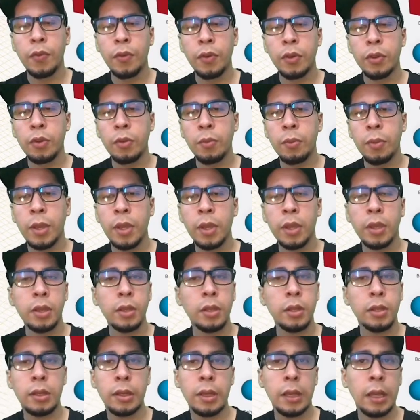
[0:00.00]
to make
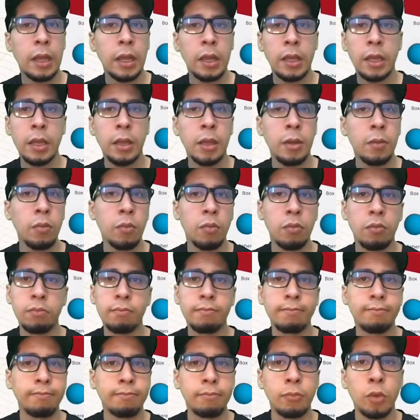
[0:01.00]
any
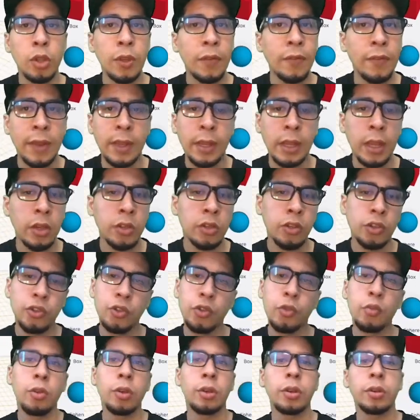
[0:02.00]
modifications you
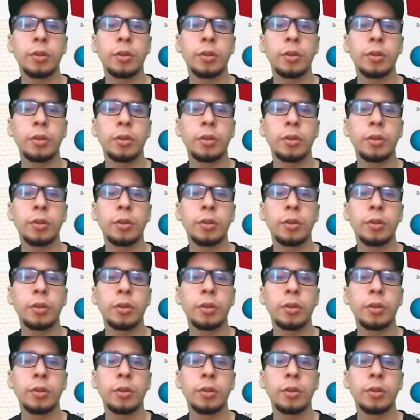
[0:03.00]
want.